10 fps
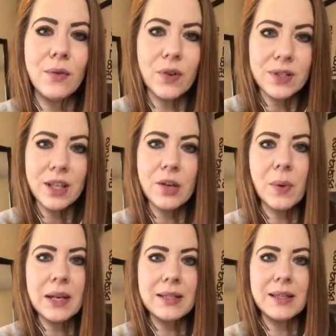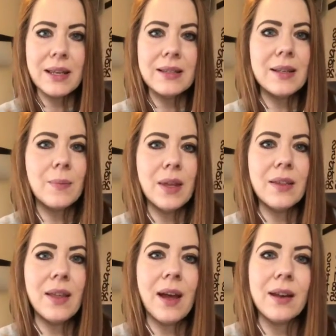The first thing you want to see is
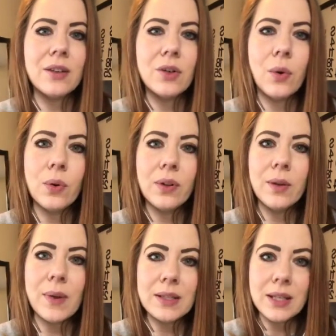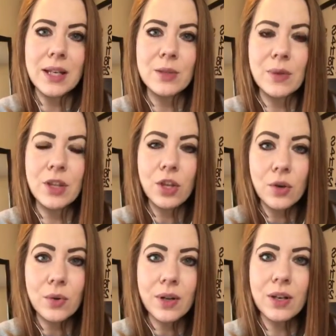something that totally resonates with
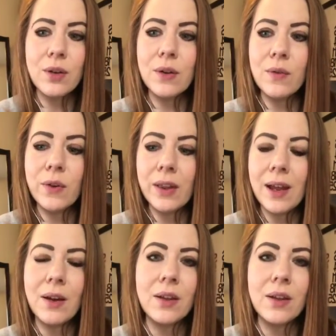you and you can feel like,